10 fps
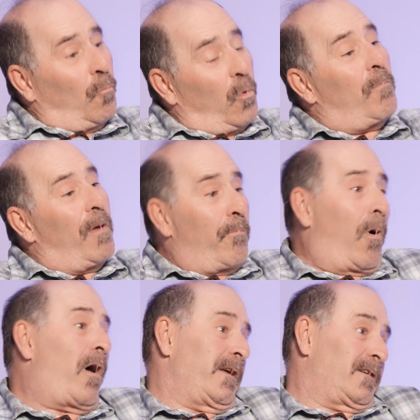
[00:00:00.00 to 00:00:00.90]
With my
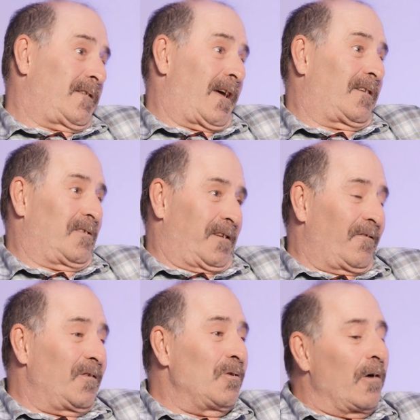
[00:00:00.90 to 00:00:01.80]
bikes, actually,
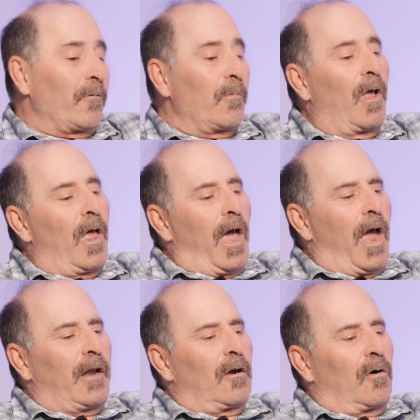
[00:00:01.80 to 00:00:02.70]
a few of them.
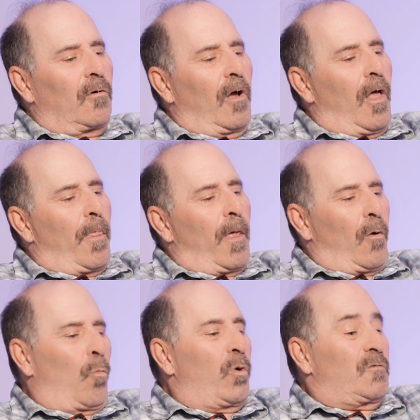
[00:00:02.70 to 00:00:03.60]
And
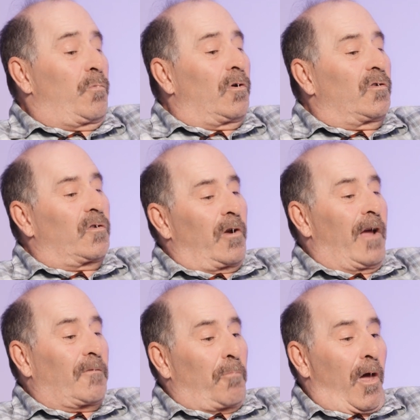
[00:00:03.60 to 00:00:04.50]
which bill's going to
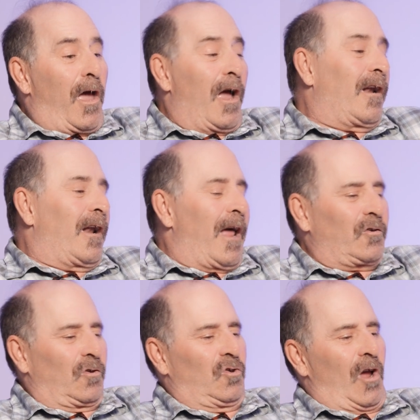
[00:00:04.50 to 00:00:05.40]
have to pay? And I'd
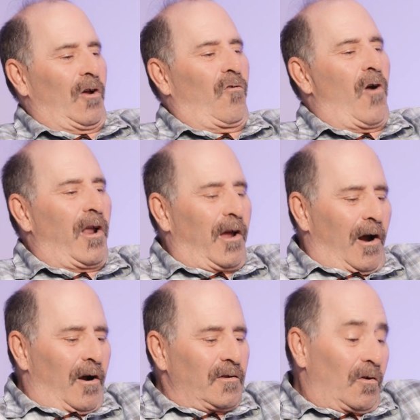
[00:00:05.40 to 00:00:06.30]
actually check credit
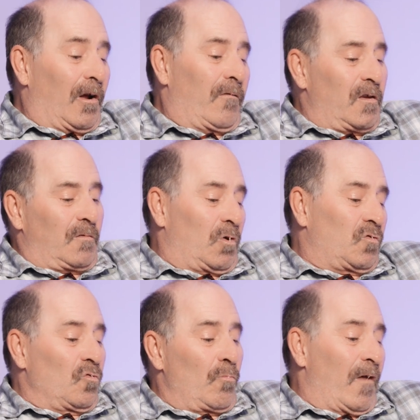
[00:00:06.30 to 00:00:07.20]
cards. I have this
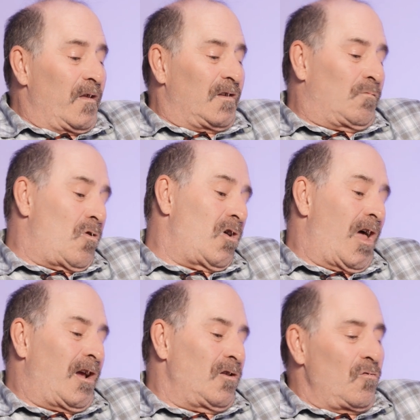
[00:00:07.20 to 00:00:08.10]
much room on this one.
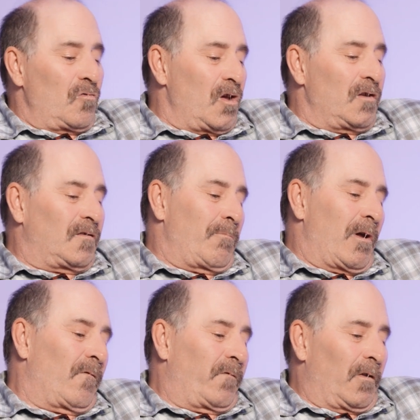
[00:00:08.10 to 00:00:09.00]
I could do this. I
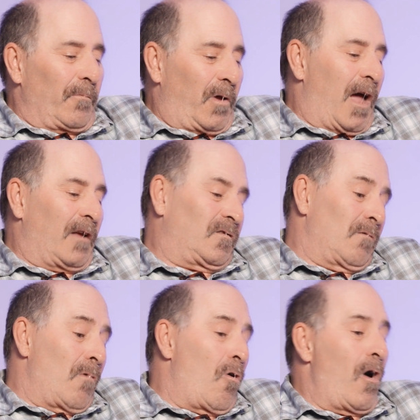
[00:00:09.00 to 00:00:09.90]
better fill up gas
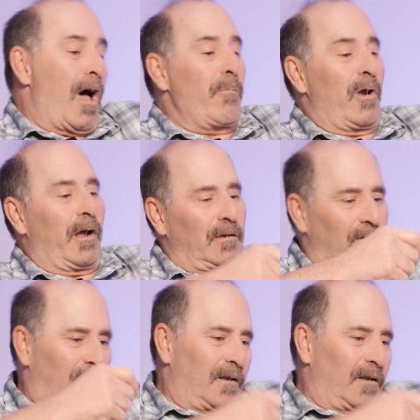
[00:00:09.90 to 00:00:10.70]
in Moab, and I can